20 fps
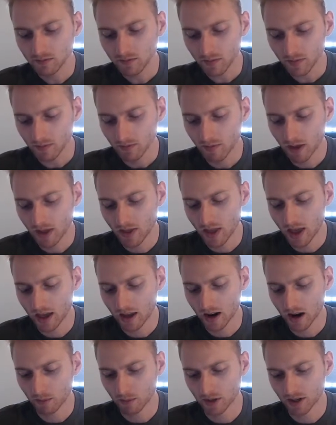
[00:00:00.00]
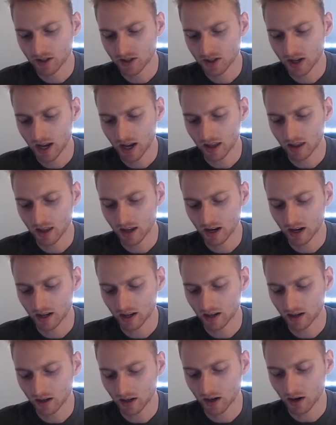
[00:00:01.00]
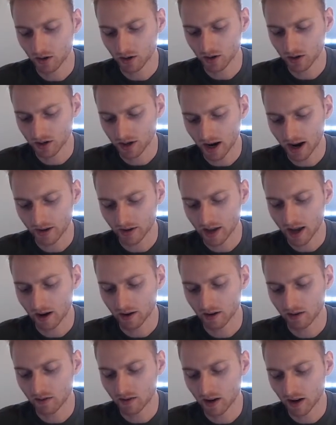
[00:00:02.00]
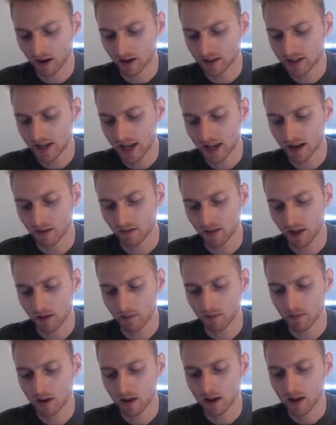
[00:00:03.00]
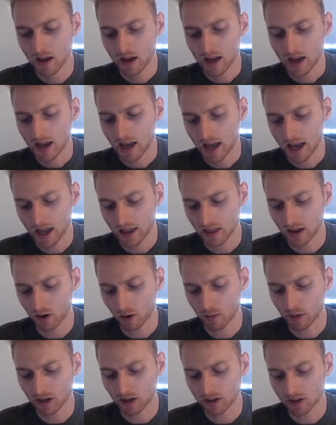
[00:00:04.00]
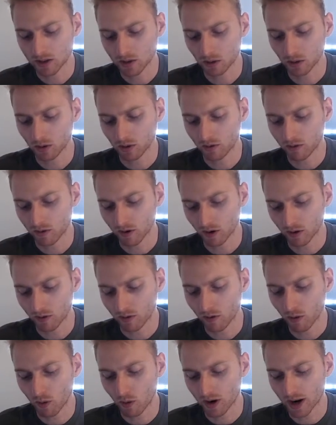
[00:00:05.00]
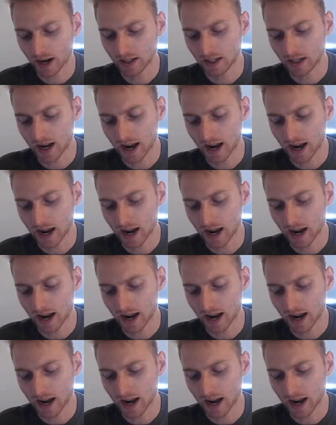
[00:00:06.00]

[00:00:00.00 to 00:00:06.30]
and then I'm going to say that I counted 10 of them, and they were being sold for $4.99.